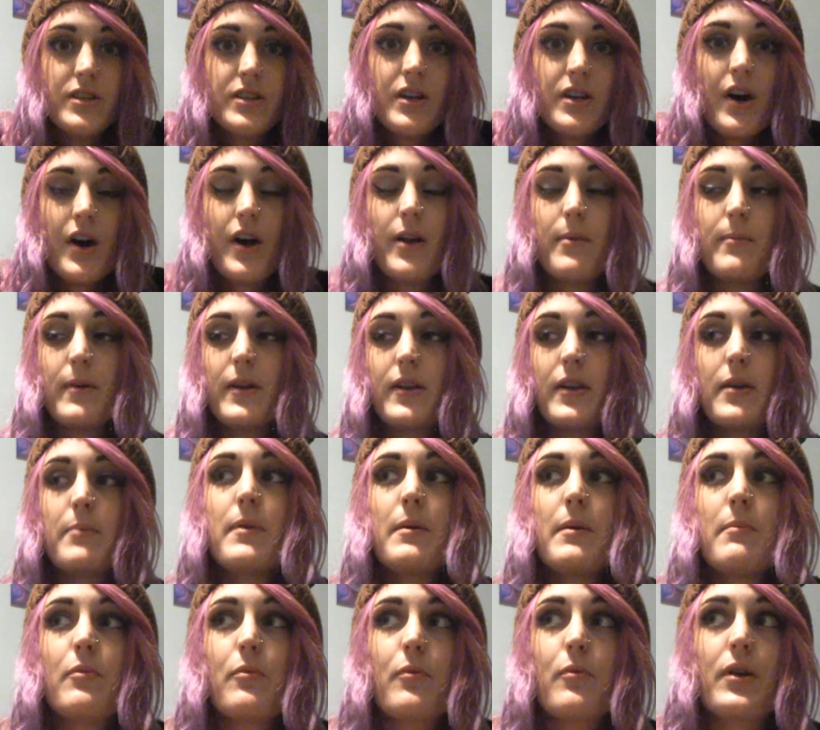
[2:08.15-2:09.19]
time. And I
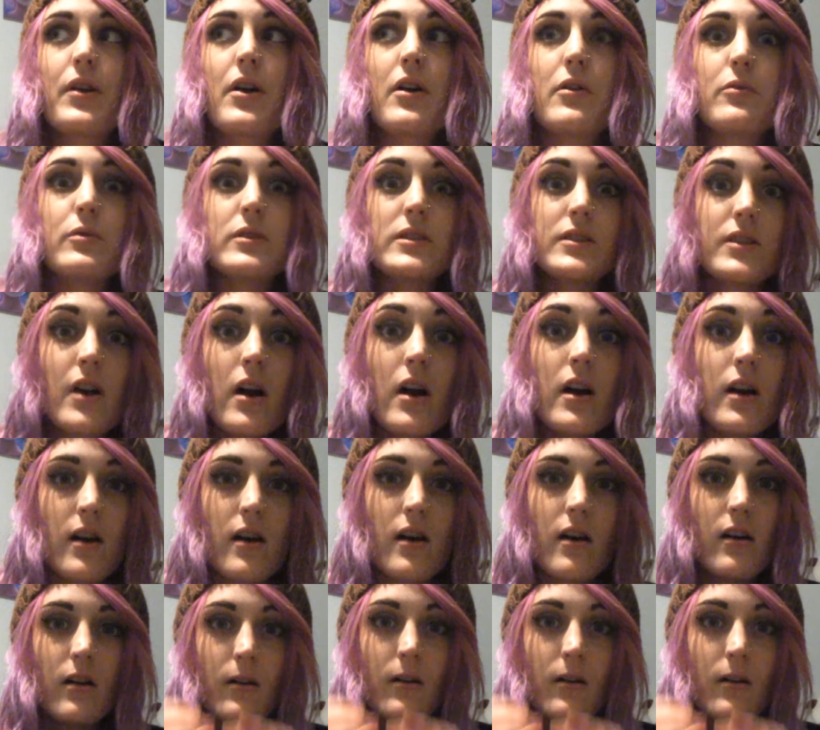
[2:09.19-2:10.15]
remember when I was younger,